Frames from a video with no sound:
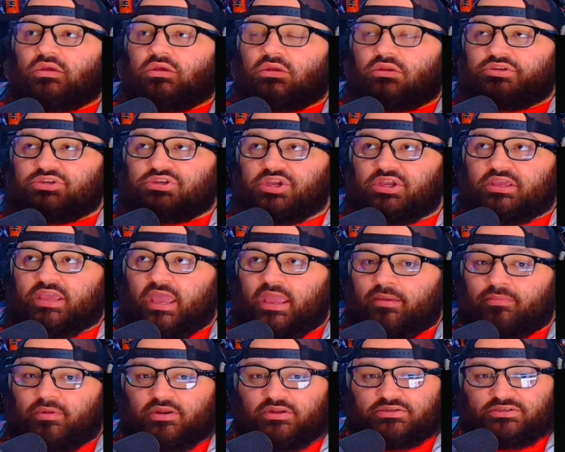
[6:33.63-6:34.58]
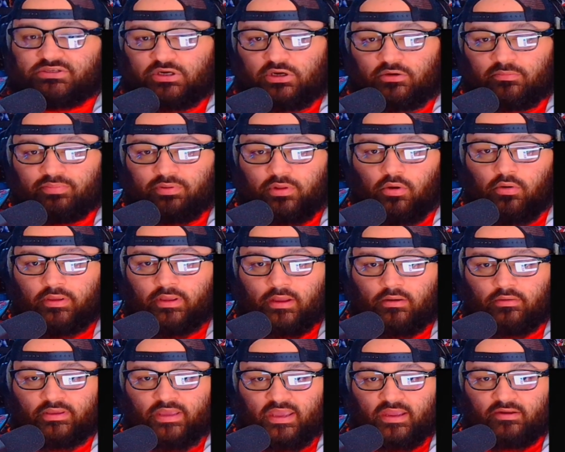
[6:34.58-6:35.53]
She came in and started blowing
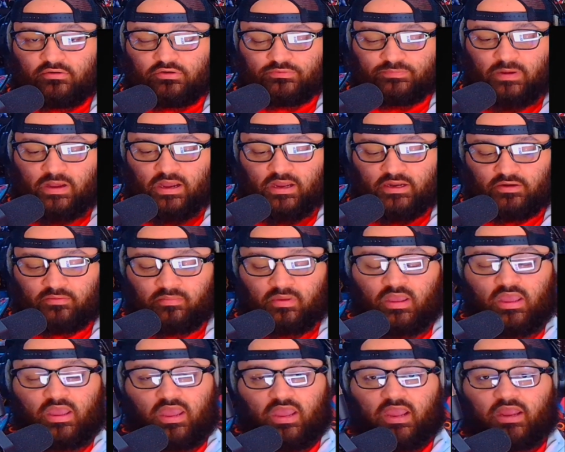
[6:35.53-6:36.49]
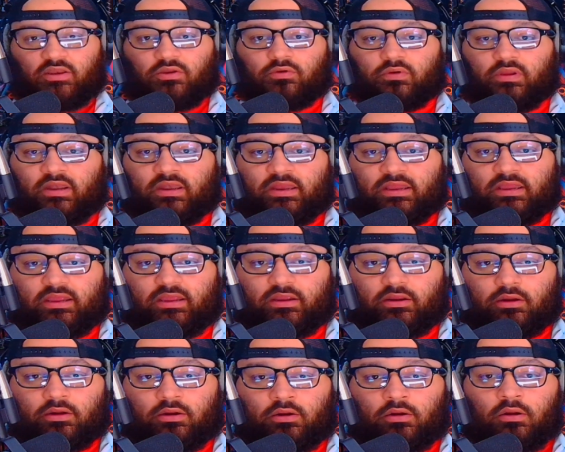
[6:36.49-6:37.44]
out candles behind him, and you can
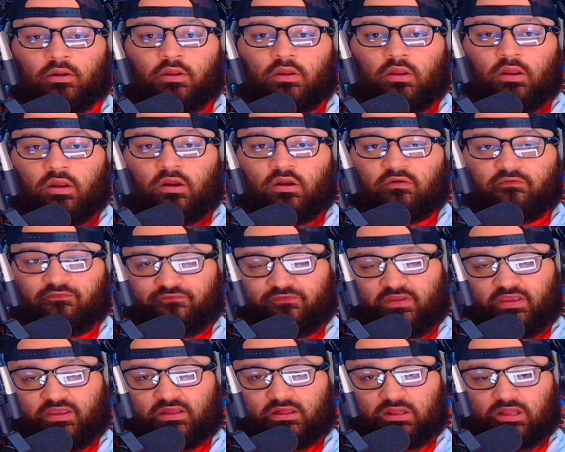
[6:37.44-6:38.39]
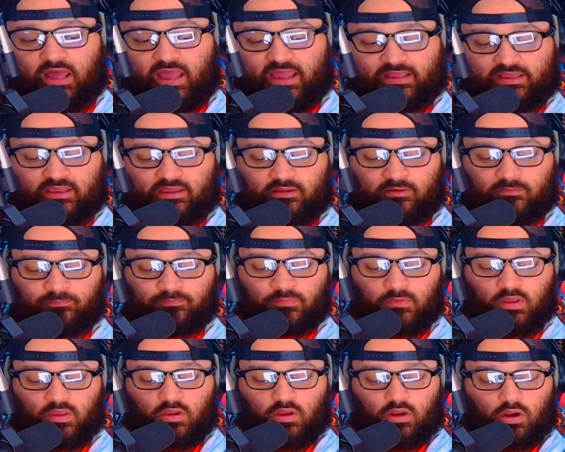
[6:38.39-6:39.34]
hear her feet clacking
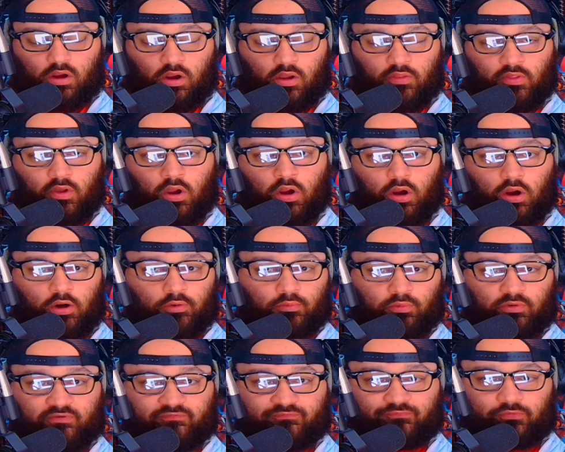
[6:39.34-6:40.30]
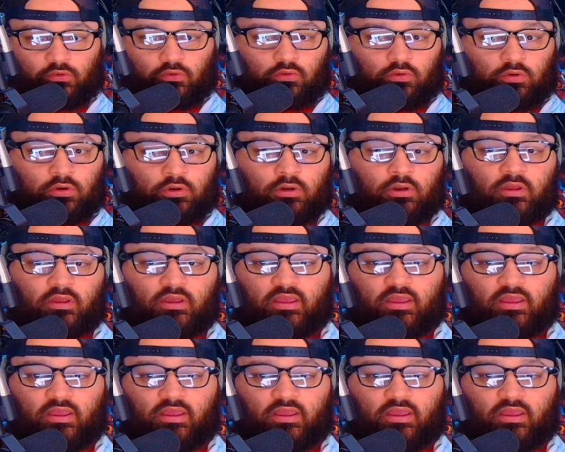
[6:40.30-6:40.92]
on the hardwood floor.